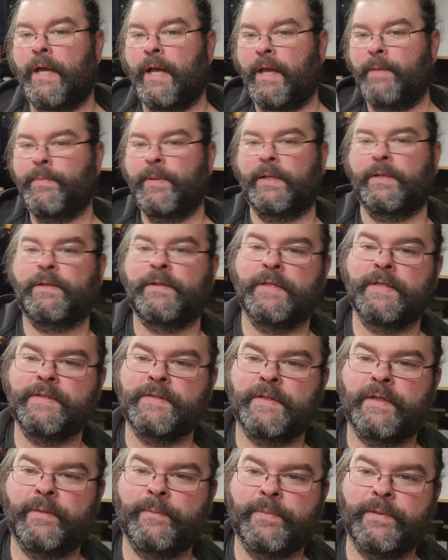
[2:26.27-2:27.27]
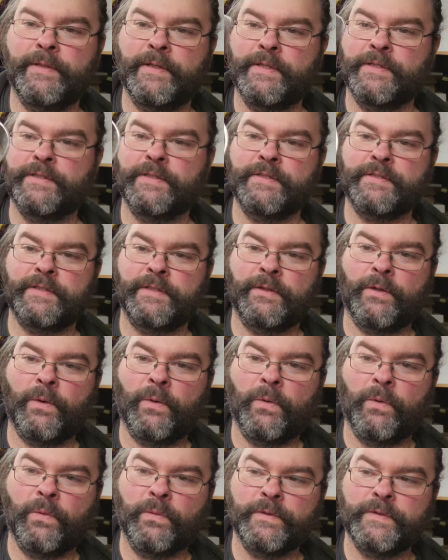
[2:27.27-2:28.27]
I picked this up. It's just an
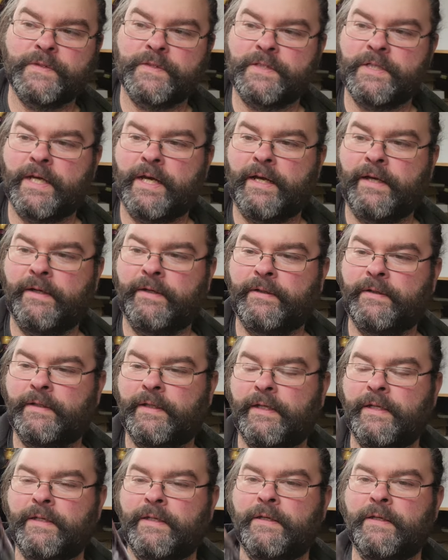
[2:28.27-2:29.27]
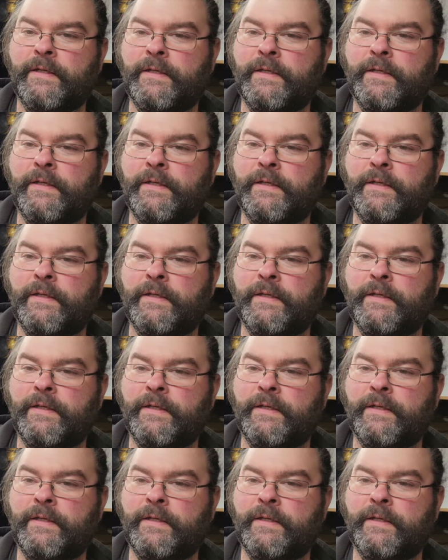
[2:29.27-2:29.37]
old style like